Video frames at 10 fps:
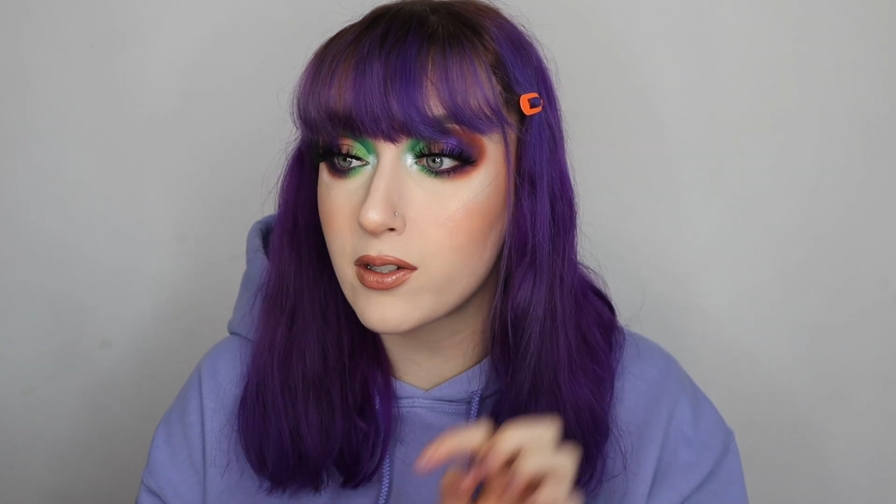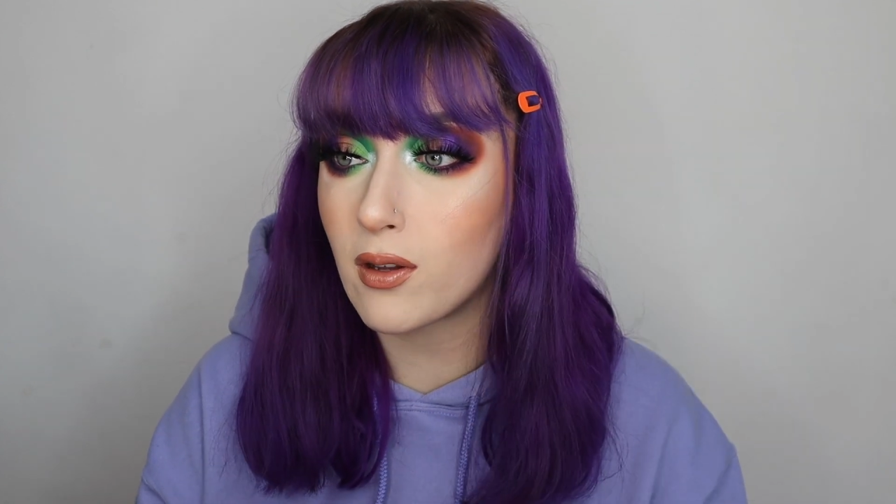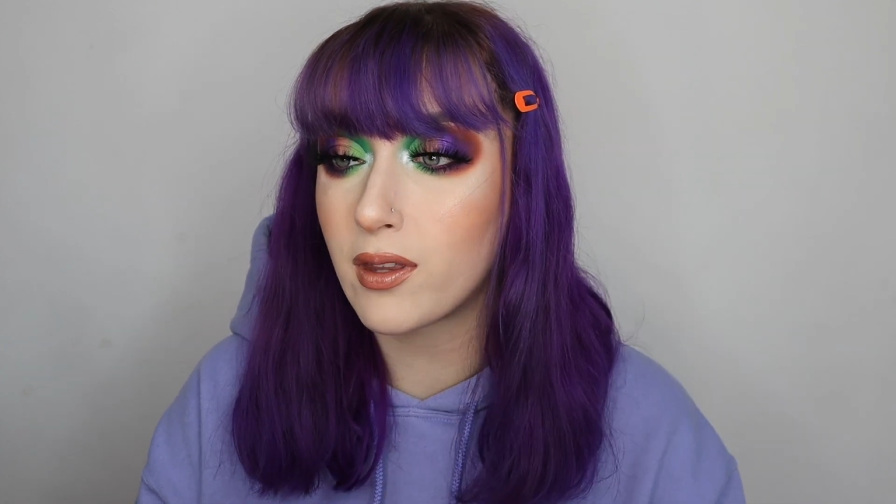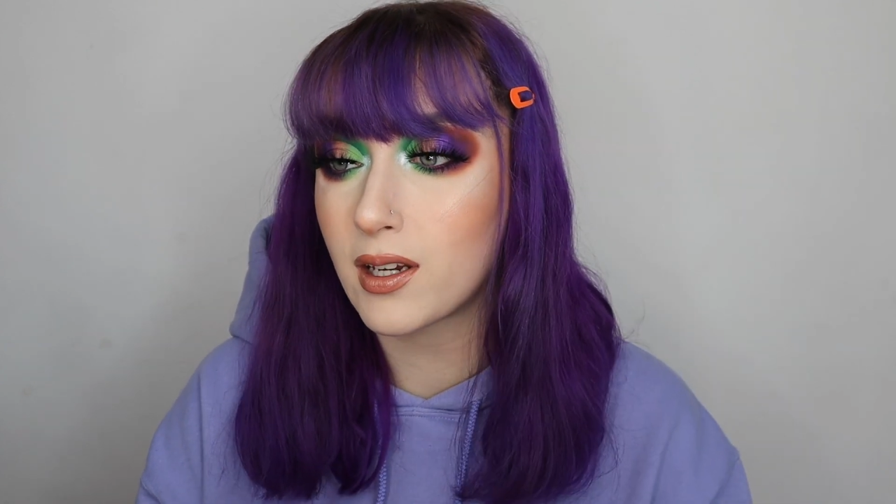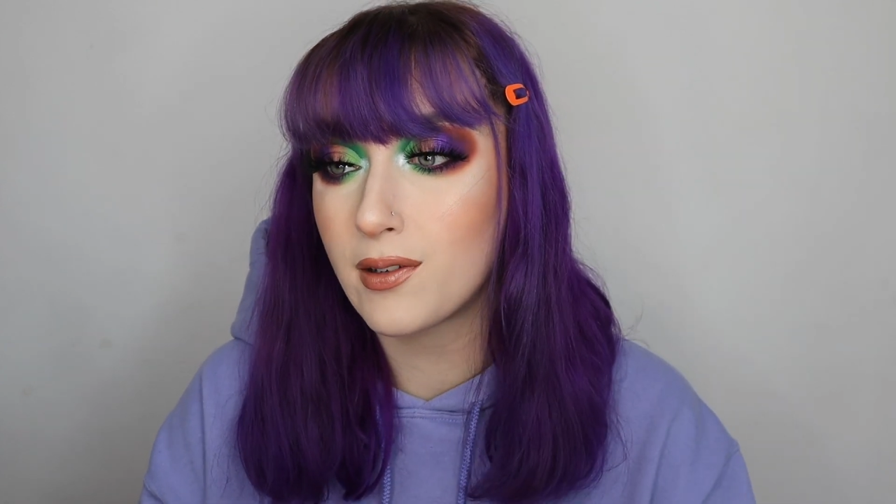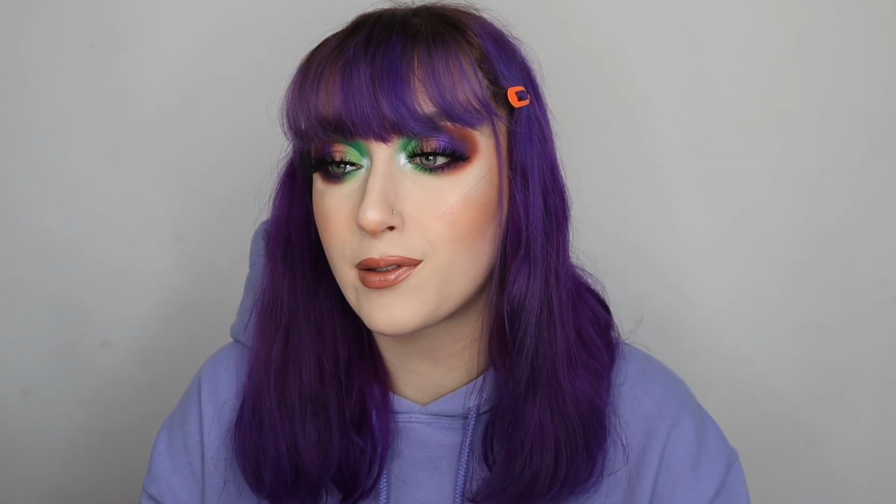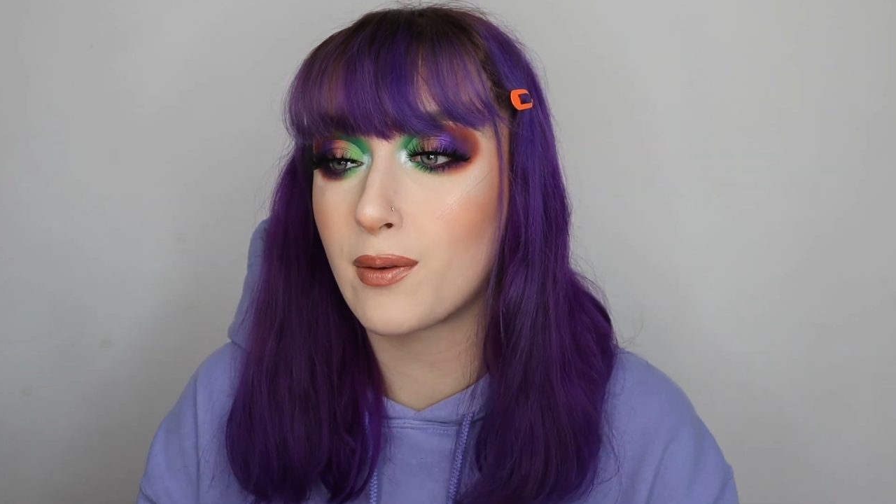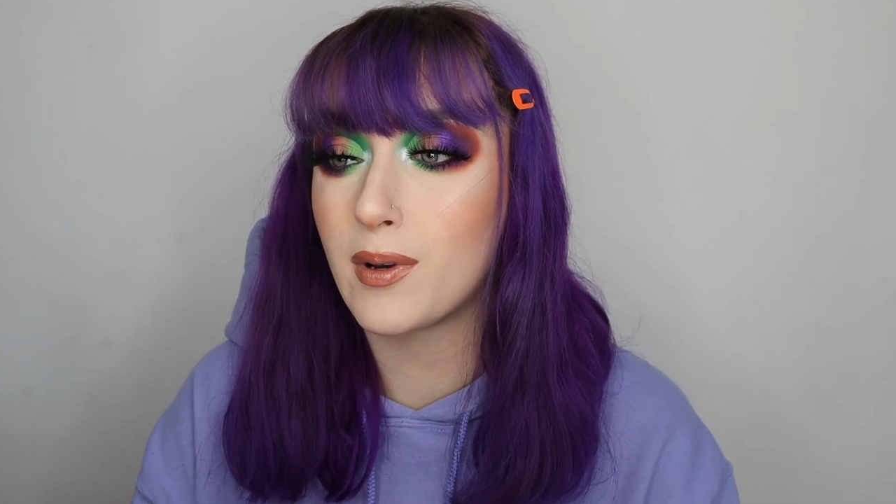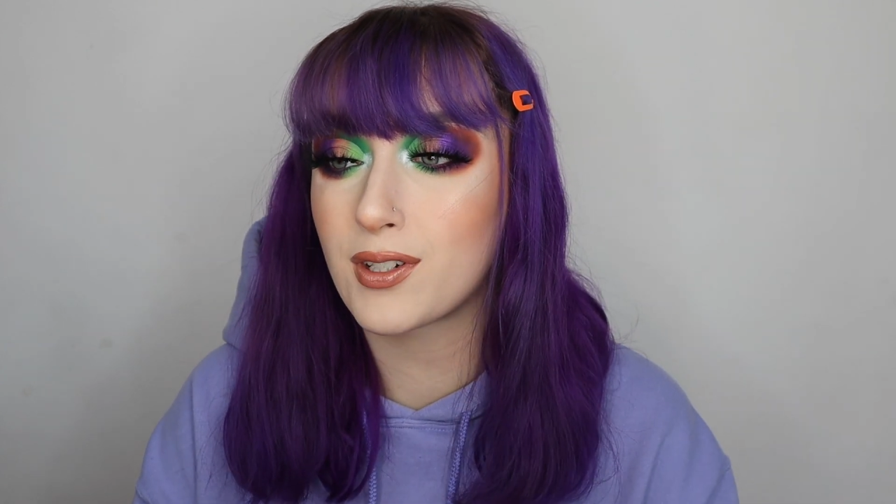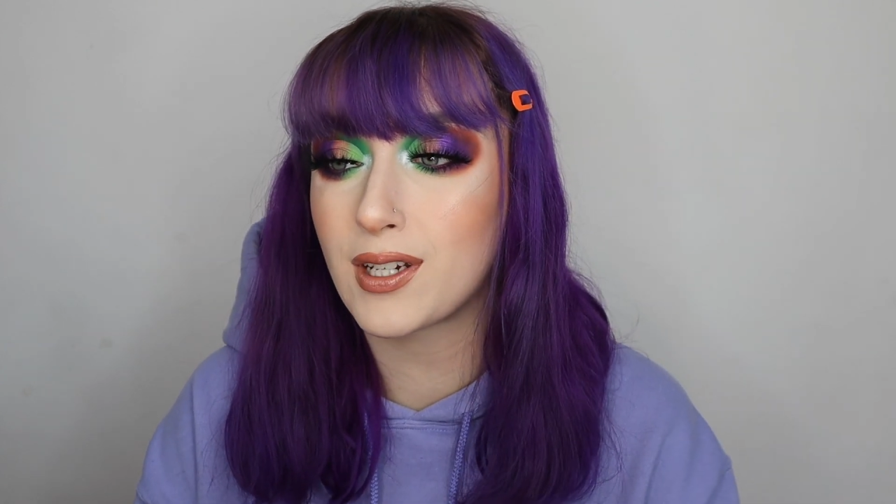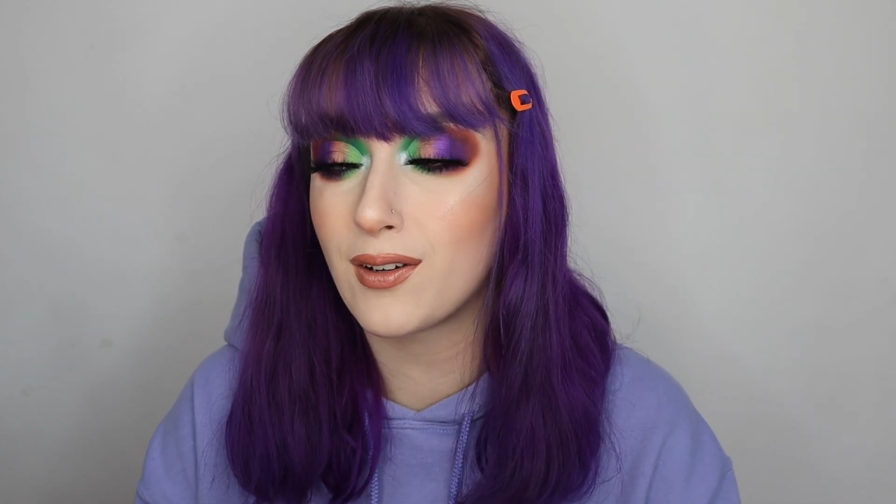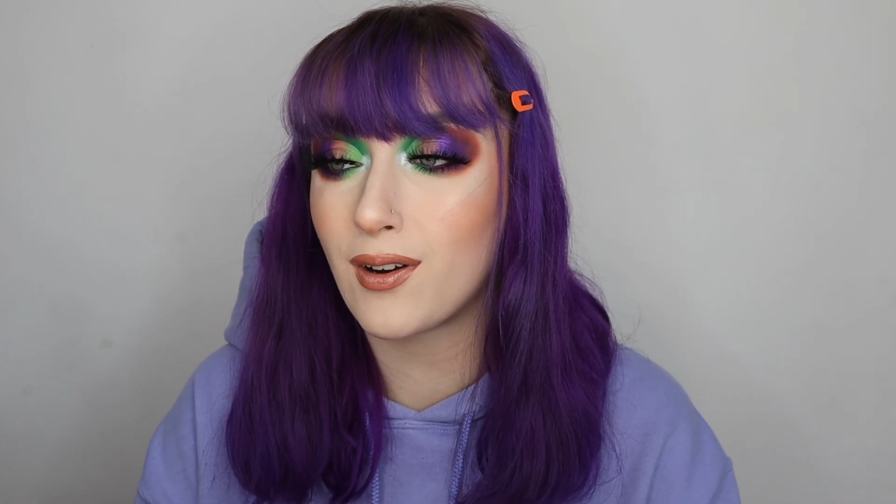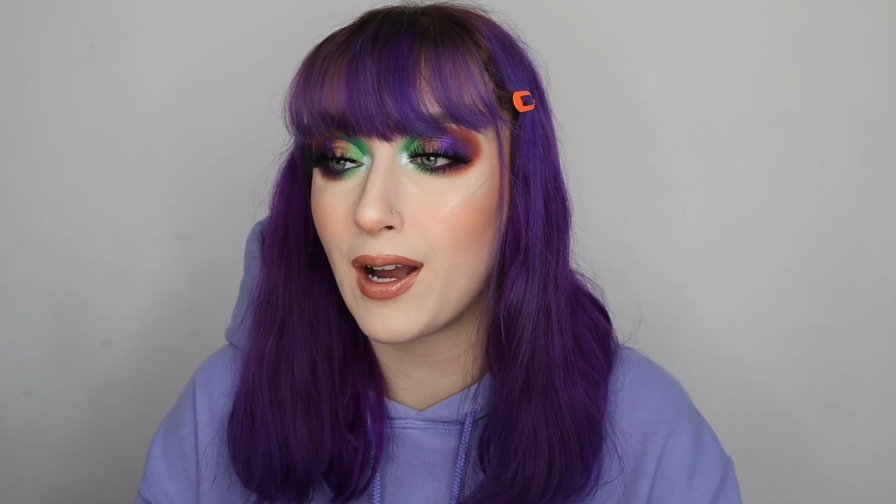So thank you so much, Kira.